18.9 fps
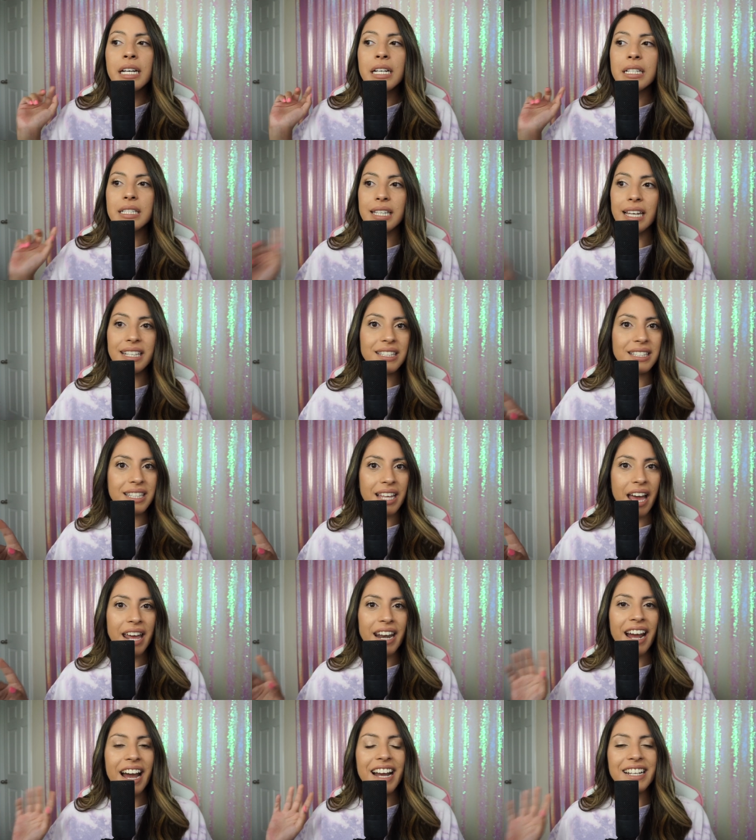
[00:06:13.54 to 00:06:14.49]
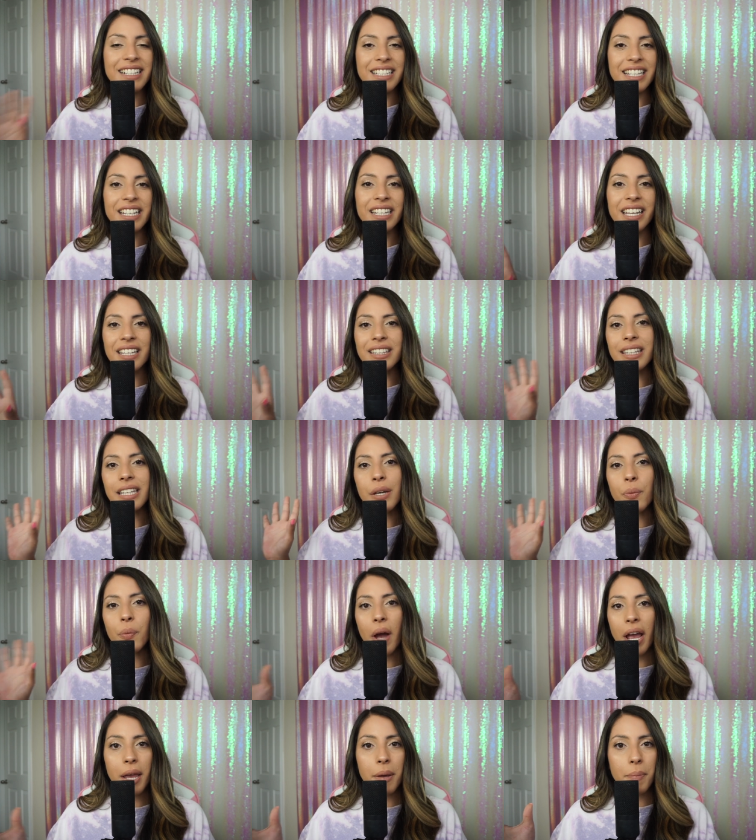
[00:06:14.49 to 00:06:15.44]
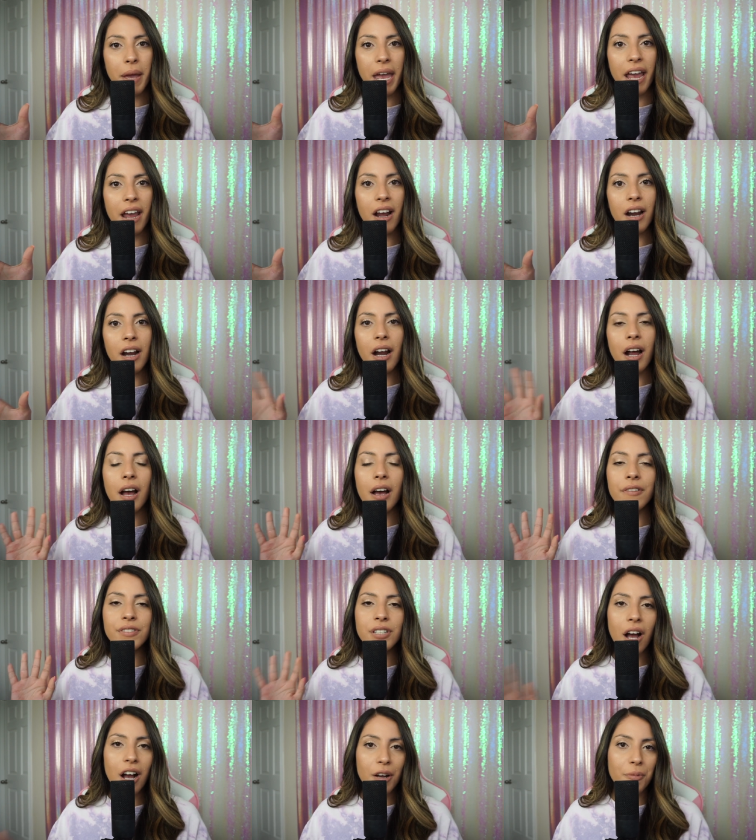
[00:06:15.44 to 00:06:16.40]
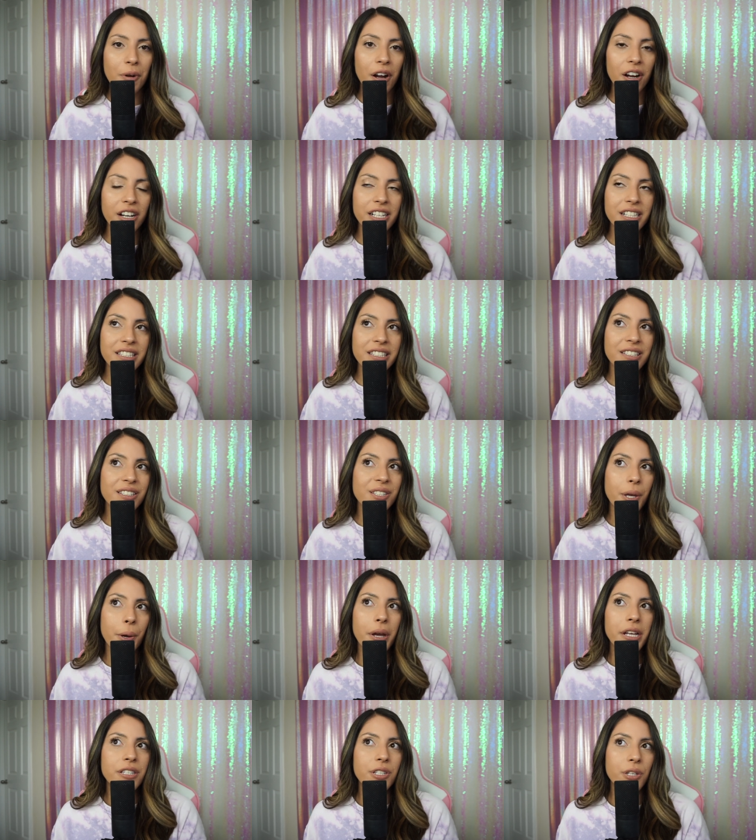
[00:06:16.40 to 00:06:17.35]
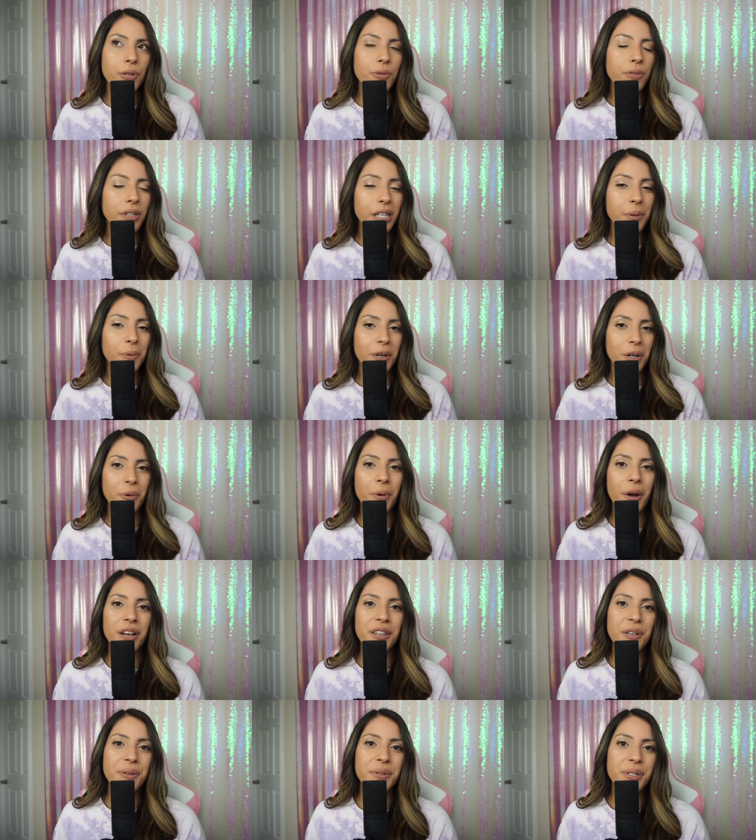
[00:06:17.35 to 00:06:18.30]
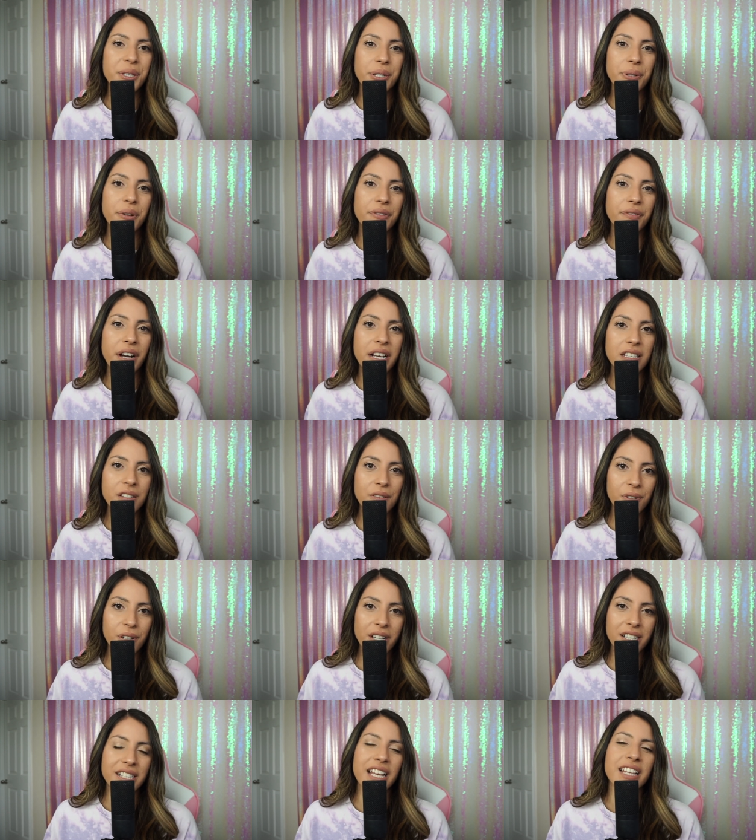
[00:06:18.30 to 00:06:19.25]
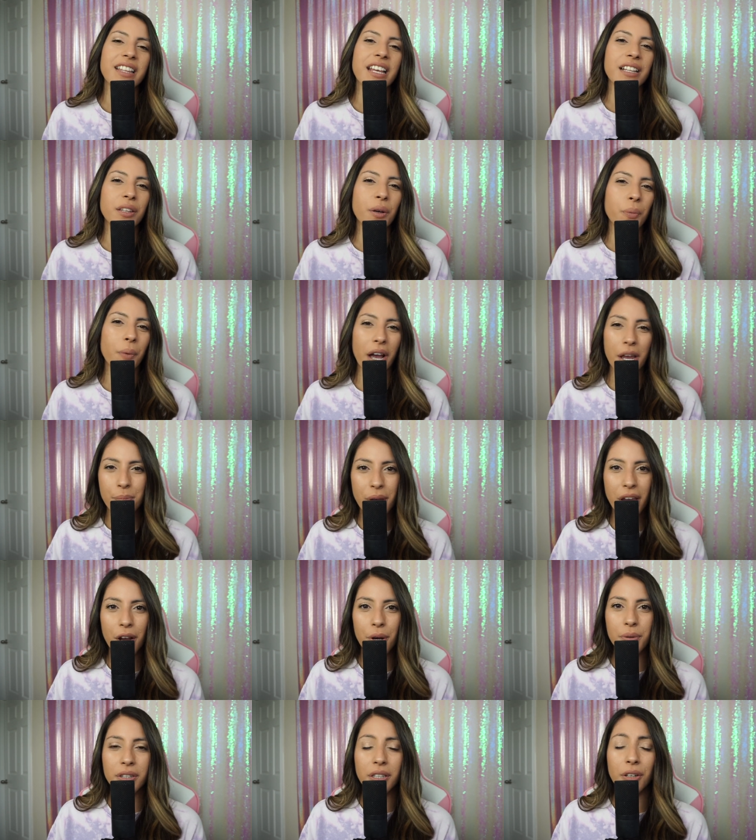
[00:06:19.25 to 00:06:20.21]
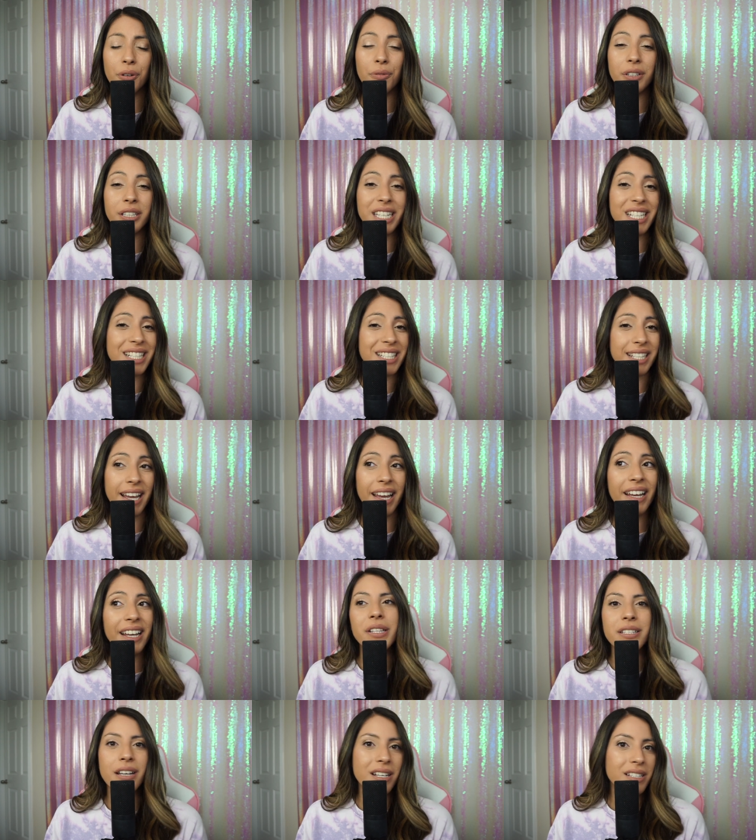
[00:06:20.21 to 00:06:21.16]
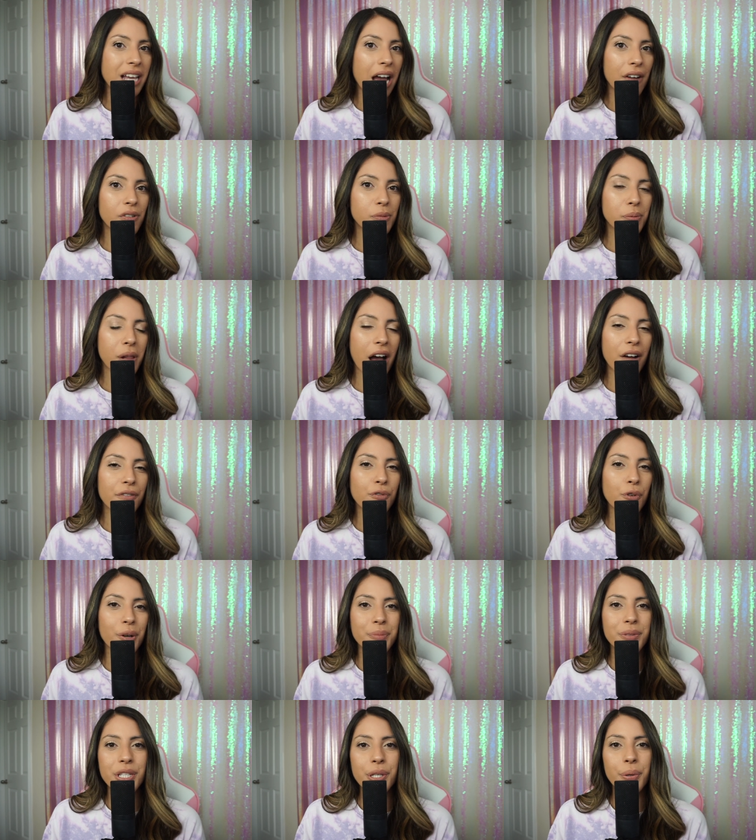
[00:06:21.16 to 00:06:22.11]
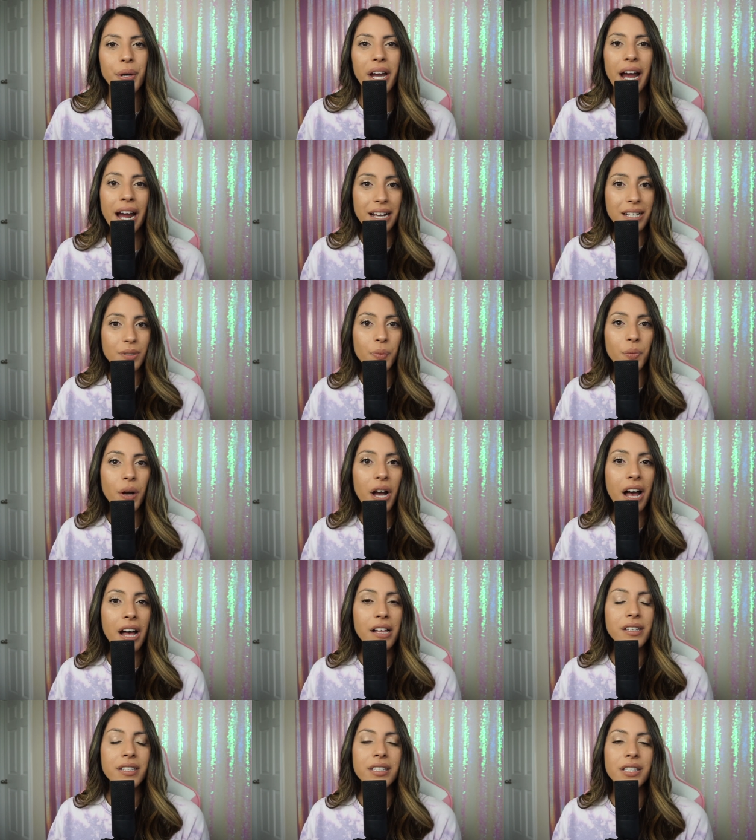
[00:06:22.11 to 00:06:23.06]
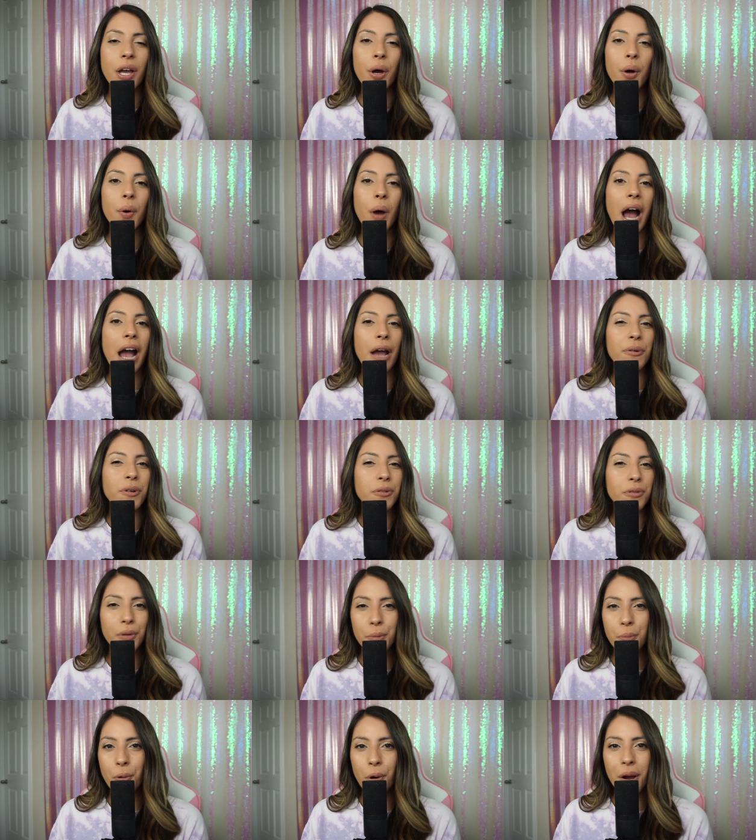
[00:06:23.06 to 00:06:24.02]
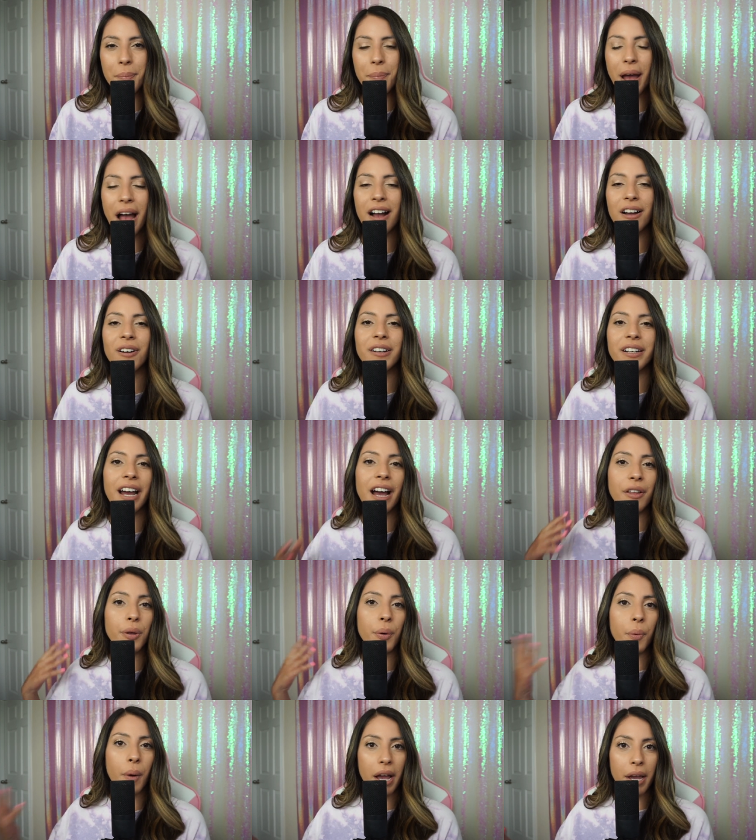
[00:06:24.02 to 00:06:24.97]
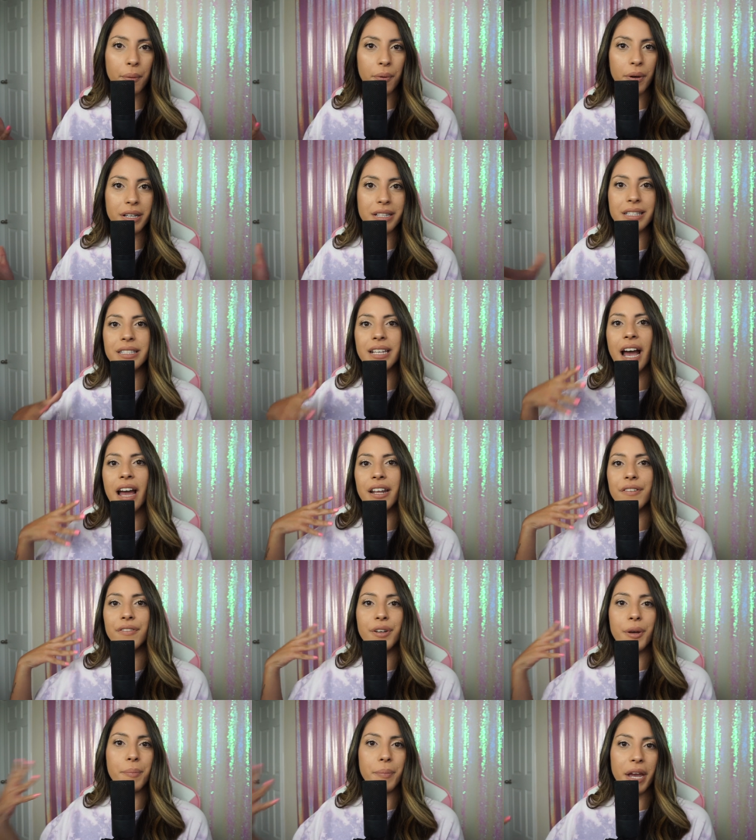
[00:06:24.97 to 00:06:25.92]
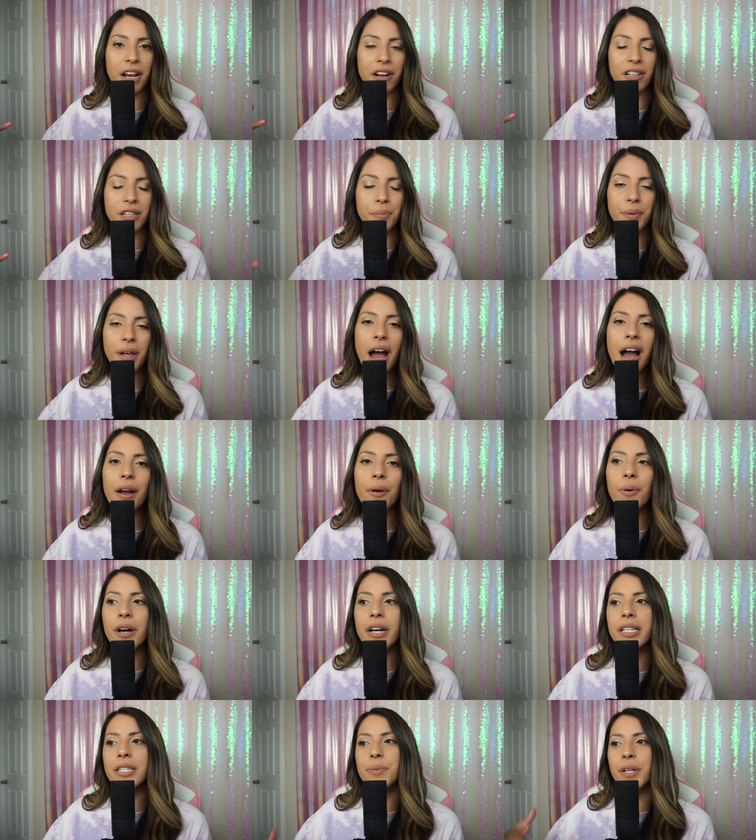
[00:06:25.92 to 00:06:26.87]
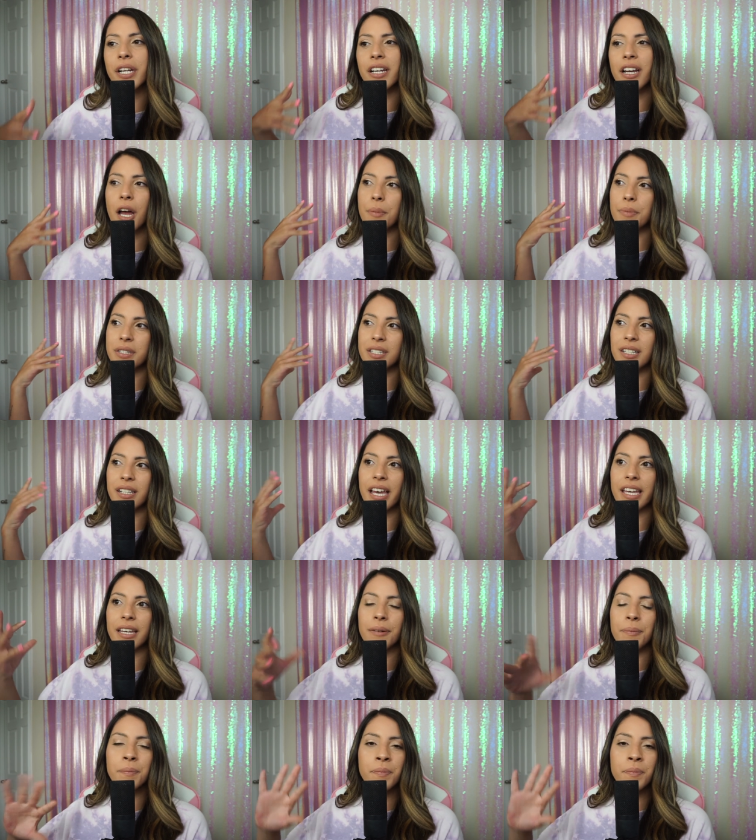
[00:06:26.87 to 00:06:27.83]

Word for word: Since then, I did get the white pair of Doc Martens, and so I do really want to wear those to a festival because I think the white pair would look really sick. It does have a platform to it as well, so I will report back on how the white ones kind of compare to the black ones when it comes to like